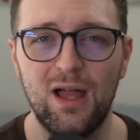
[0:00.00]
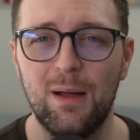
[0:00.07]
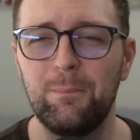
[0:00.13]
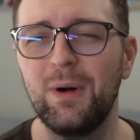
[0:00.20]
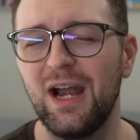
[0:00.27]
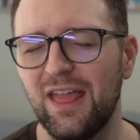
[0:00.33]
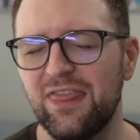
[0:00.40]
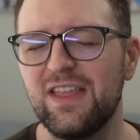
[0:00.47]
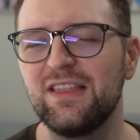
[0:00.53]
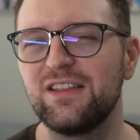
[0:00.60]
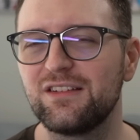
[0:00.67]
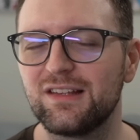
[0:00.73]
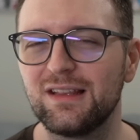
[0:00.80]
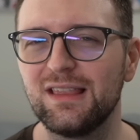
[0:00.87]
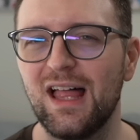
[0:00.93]
But I think
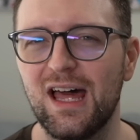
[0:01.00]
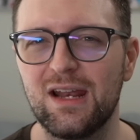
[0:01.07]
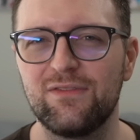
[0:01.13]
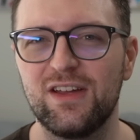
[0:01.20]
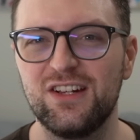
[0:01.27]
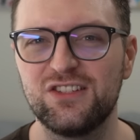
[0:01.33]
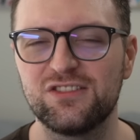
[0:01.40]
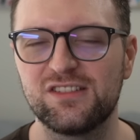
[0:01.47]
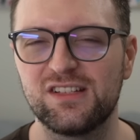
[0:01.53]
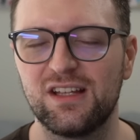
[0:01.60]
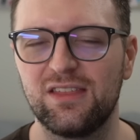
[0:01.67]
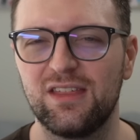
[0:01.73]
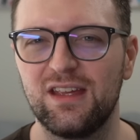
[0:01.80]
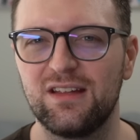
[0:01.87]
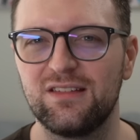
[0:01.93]
there's a lot of interesting
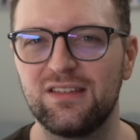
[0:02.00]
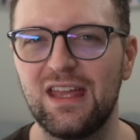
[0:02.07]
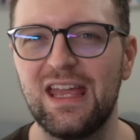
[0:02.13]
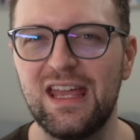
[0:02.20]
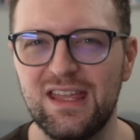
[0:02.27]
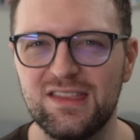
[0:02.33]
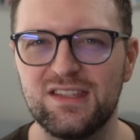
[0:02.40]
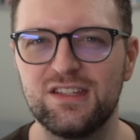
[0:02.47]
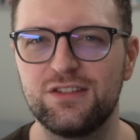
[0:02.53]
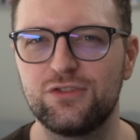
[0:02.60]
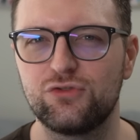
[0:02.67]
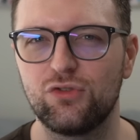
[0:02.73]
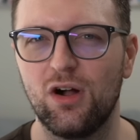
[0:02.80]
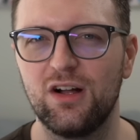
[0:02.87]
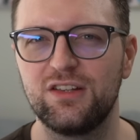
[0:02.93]
things in this
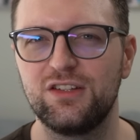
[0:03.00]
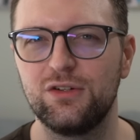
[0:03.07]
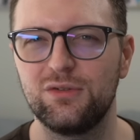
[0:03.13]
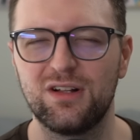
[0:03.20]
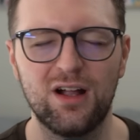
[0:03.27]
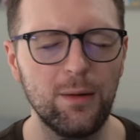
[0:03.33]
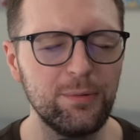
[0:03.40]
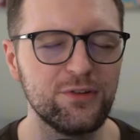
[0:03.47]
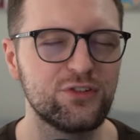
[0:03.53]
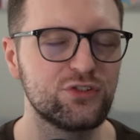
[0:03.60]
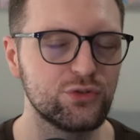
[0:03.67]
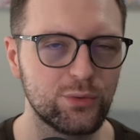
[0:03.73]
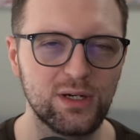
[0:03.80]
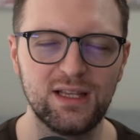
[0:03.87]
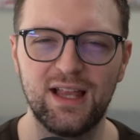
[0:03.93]
draw too, a couple
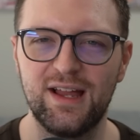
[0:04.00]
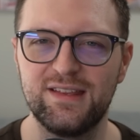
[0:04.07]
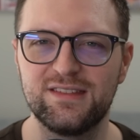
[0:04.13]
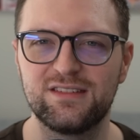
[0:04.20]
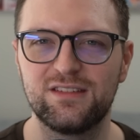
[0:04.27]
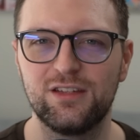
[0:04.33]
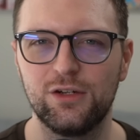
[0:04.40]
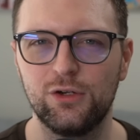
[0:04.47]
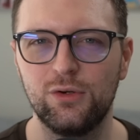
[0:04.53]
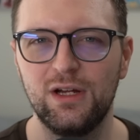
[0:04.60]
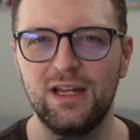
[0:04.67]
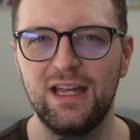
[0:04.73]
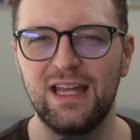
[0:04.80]
storylines too.